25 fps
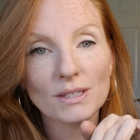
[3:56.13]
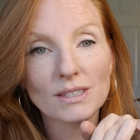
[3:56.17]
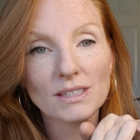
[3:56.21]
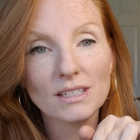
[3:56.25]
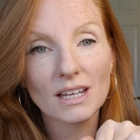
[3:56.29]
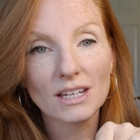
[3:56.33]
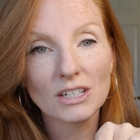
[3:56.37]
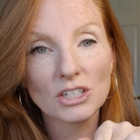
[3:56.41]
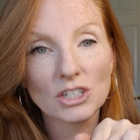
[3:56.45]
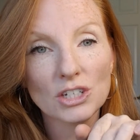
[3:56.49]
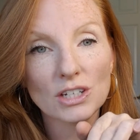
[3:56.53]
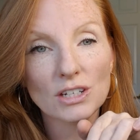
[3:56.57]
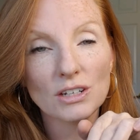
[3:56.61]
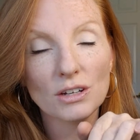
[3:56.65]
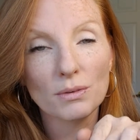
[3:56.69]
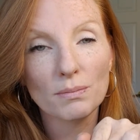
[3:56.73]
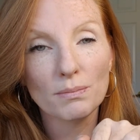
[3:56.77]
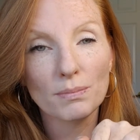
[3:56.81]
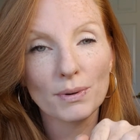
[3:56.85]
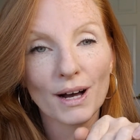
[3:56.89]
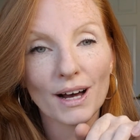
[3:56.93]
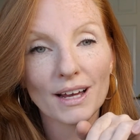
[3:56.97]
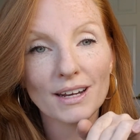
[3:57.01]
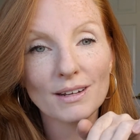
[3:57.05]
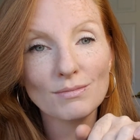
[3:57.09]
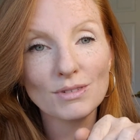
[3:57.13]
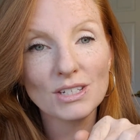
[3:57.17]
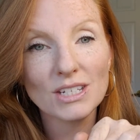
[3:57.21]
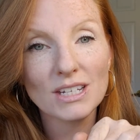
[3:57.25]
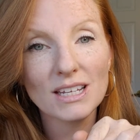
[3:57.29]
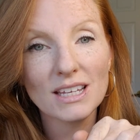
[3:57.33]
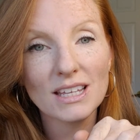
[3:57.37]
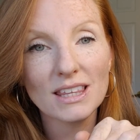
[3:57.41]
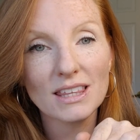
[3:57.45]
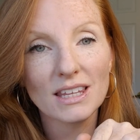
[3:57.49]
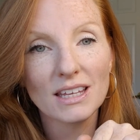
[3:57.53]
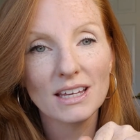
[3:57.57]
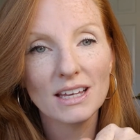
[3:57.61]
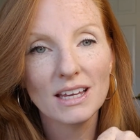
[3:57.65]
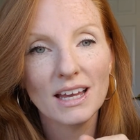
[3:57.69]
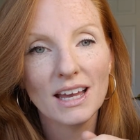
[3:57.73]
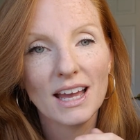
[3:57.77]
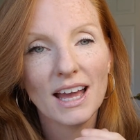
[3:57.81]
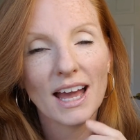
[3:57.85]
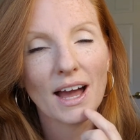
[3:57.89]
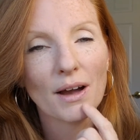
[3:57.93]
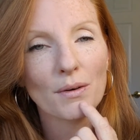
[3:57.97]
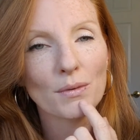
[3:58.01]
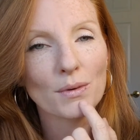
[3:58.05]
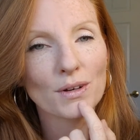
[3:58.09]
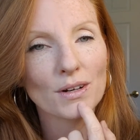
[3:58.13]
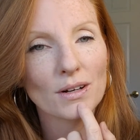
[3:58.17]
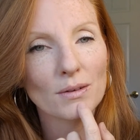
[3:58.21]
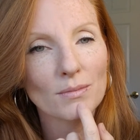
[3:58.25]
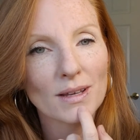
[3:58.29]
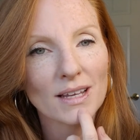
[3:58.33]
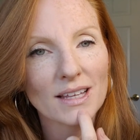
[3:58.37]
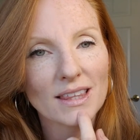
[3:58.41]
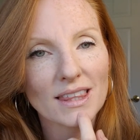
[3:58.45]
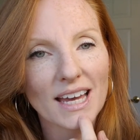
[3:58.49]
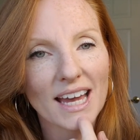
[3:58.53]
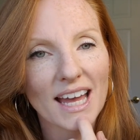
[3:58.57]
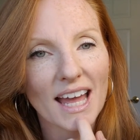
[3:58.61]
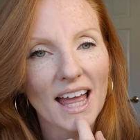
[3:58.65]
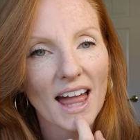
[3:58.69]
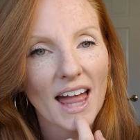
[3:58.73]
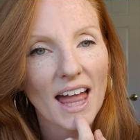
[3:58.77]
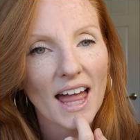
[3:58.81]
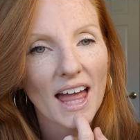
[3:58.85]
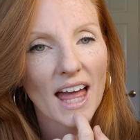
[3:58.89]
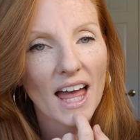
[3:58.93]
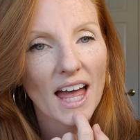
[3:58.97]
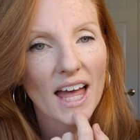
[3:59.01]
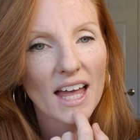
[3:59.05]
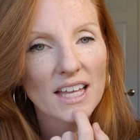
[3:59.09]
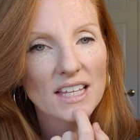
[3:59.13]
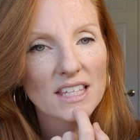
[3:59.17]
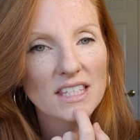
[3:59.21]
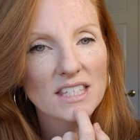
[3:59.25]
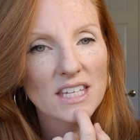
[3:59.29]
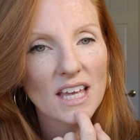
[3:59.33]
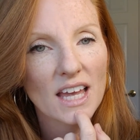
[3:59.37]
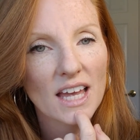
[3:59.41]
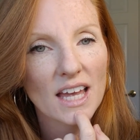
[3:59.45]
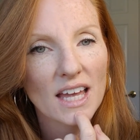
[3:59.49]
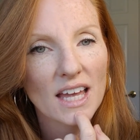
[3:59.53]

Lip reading: touching your bottom teeth. And we're going to make that t.